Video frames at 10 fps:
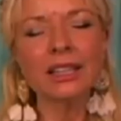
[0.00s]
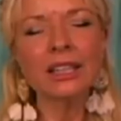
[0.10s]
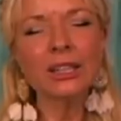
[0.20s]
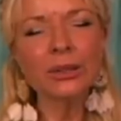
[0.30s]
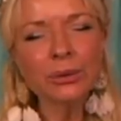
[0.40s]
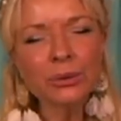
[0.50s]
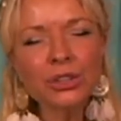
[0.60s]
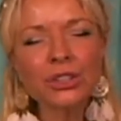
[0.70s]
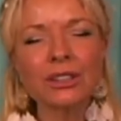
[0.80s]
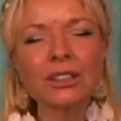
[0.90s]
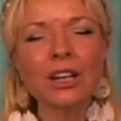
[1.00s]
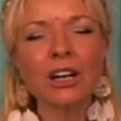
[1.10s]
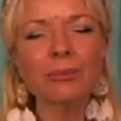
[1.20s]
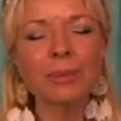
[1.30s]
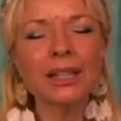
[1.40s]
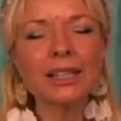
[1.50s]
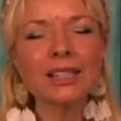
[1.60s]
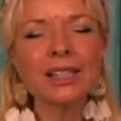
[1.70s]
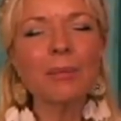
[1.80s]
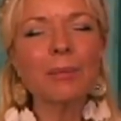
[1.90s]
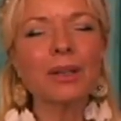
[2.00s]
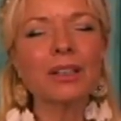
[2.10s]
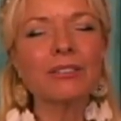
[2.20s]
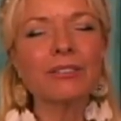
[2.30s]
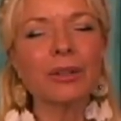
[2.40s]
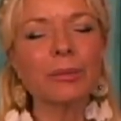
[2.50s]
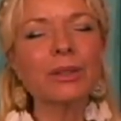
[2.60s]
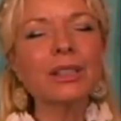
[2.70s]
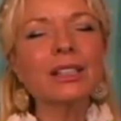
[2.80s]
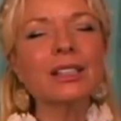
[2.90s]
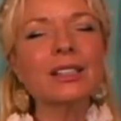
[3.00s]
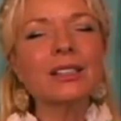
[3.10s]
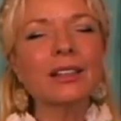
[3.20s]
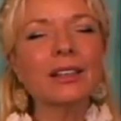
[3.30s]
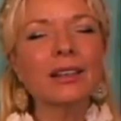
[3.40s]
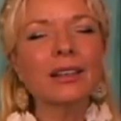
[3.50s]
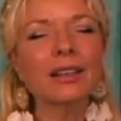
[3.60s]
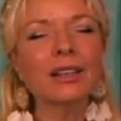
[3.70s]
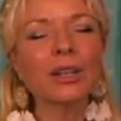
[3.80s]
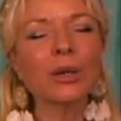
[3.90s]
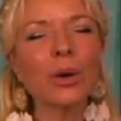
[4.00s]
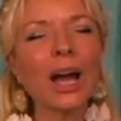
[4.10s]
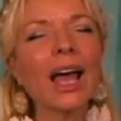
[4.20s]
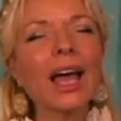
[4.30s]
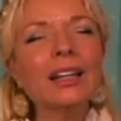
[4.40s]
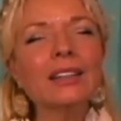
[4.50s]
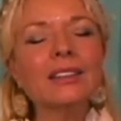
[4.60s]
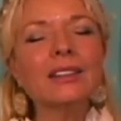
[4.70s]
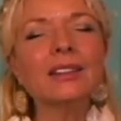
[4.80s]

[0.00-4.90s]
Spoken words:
illusion of being separate from this grand